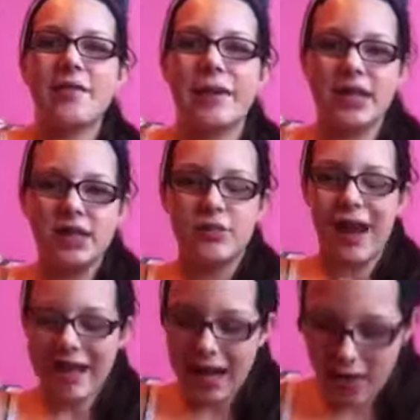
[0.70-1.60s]
everybody, so
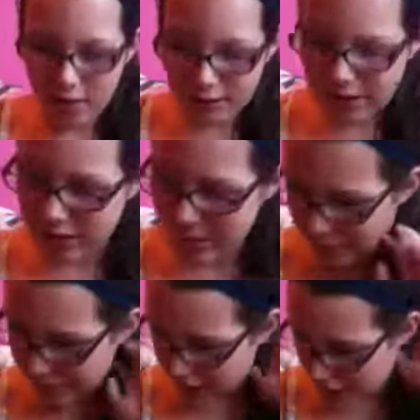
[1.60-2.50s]
right now I'm just going
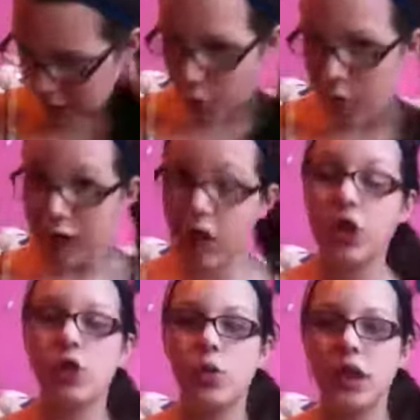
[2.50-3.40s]
to be showing
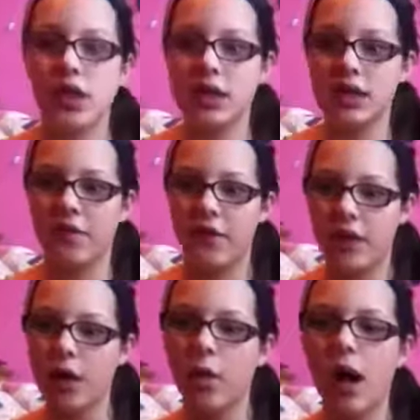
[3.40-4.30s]
you in this
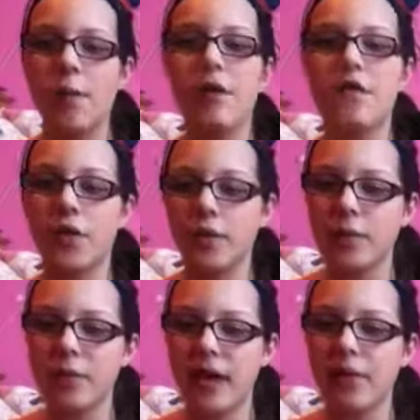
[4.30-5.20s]
video um,
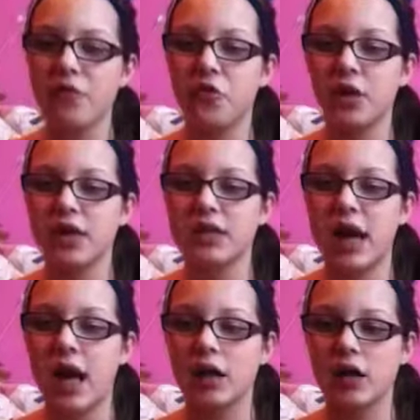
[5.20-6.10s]
affordable makeup for a
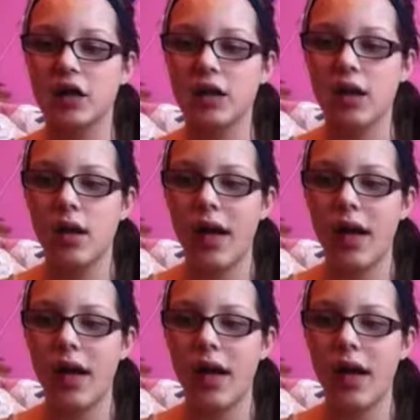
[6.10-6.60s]
dollar